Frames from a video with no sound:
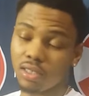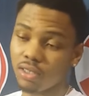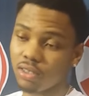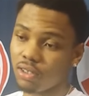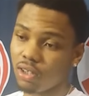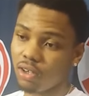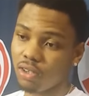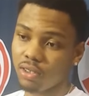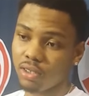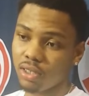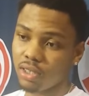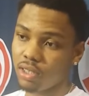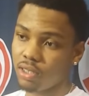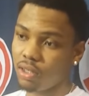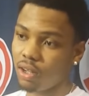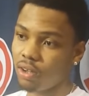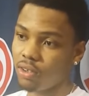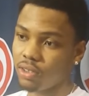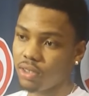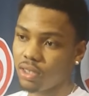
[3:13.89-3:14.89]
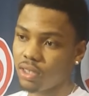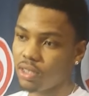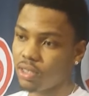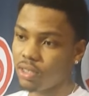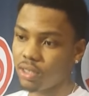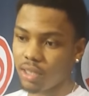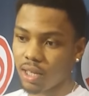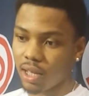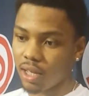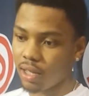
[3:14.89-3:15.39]
That's all you need. All you need
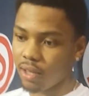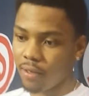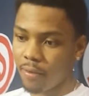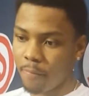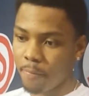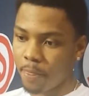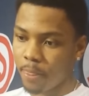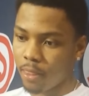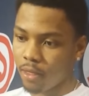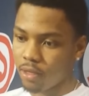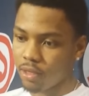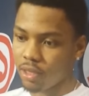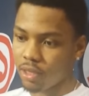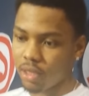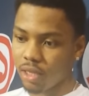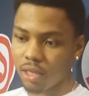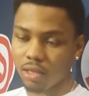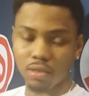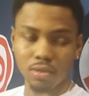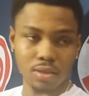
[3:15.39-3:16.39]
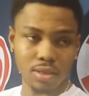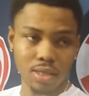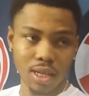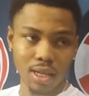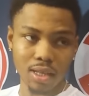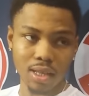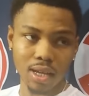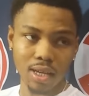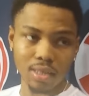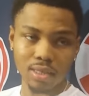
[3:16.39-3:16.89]
is that little slither of
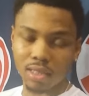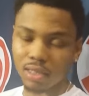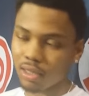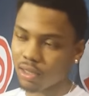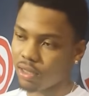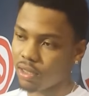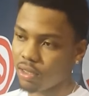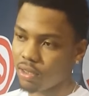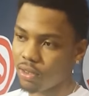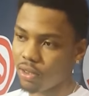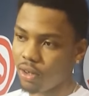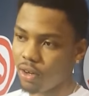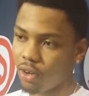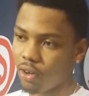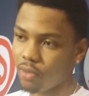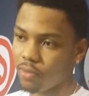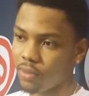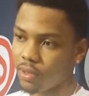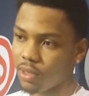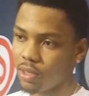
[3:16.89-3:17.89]
daylight, that slither of hope,